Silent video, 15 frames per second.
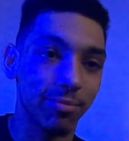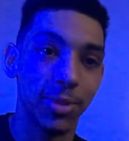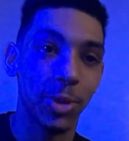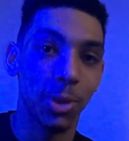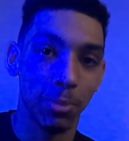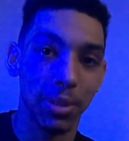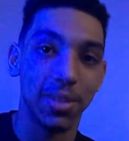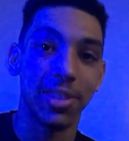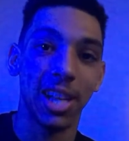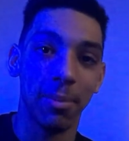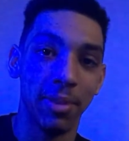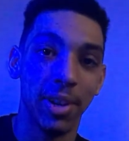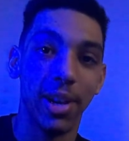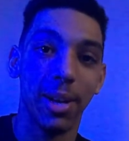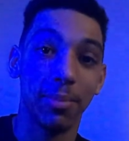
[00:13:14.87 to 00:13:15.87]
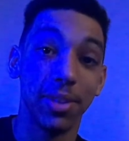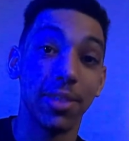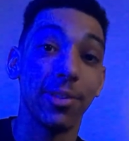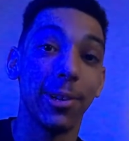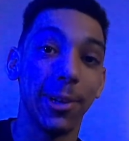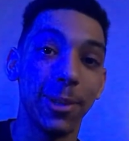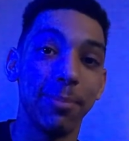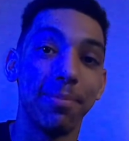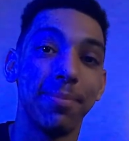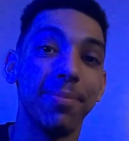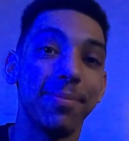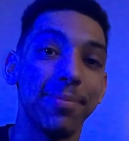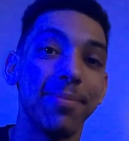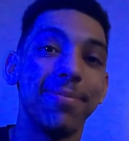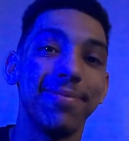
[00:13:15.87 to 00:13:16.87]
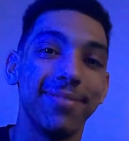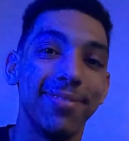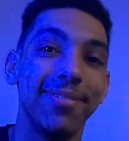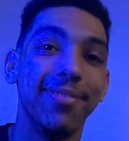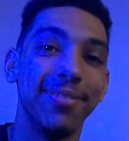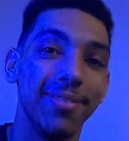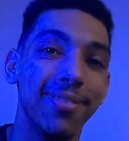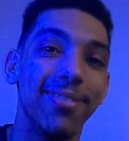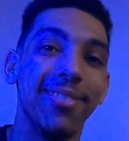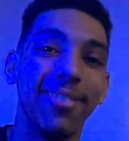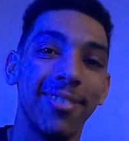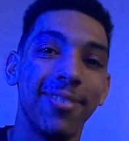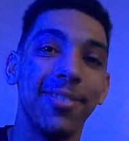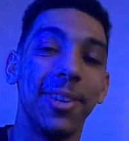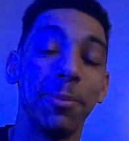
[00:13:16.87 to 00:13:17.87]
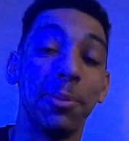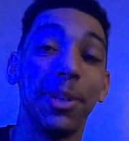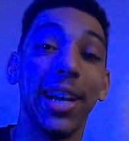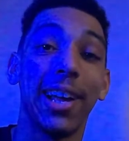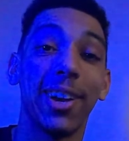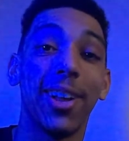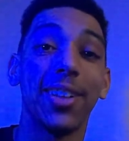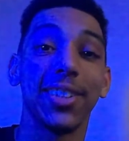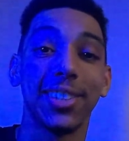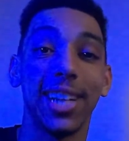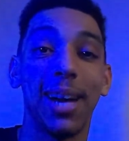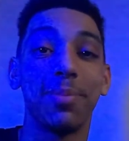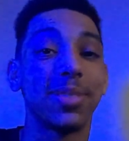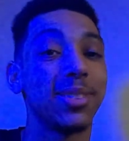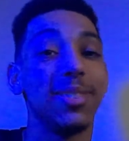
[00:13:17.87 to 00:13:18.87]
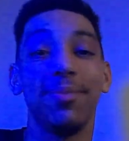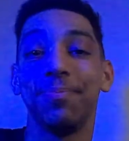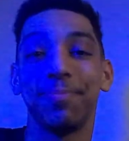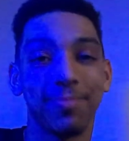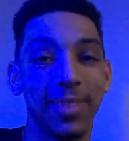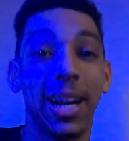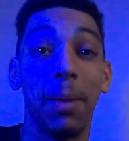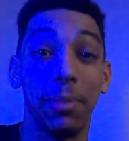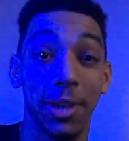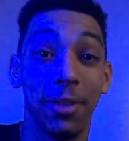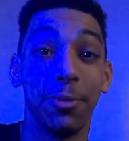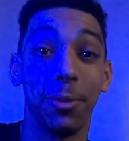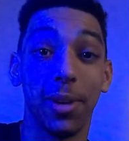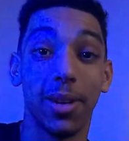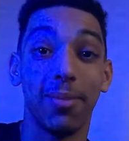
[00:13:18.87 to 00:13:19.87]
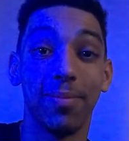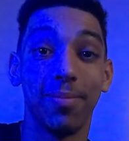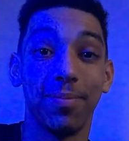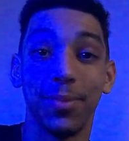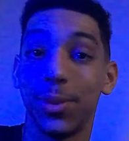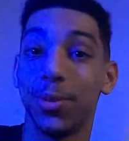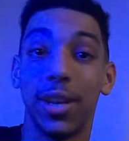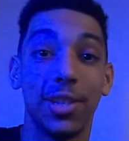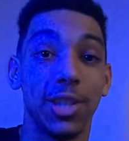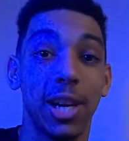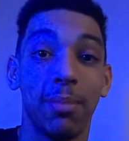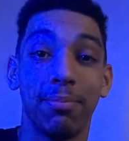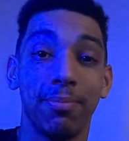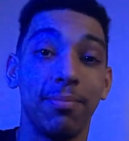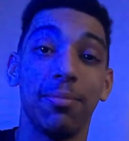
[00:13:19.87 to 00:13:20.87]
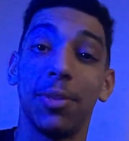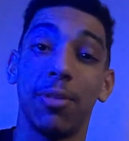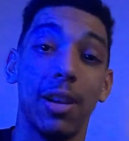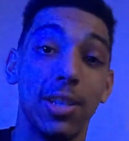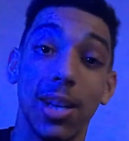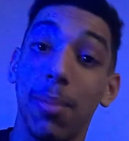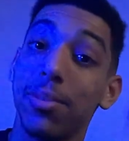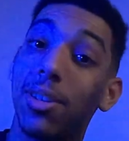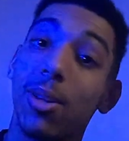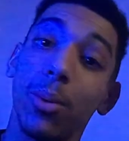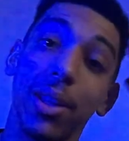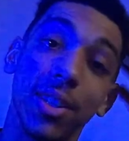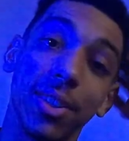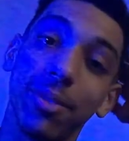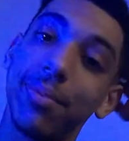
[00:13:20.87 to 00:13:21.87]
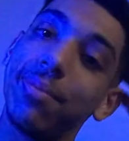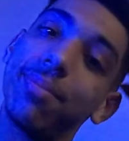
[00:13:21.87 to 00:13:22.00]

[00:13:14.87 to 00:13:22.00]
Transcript: RWBY is stepping it up this volume. They're pulling out all the stops, and I'm here for it. Great job. Great job as always.